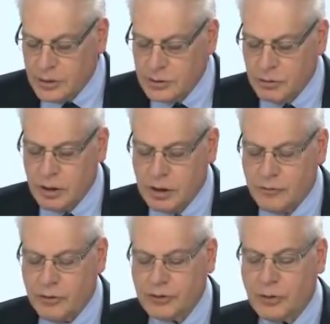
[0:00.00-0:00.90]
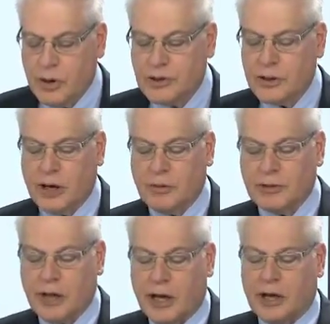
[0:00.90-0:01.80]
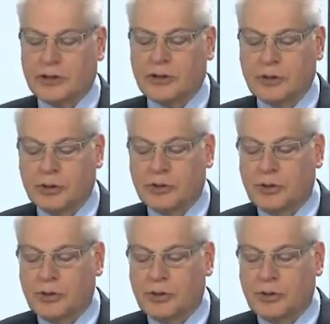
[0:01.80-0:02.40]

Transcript: So the first question I was asked to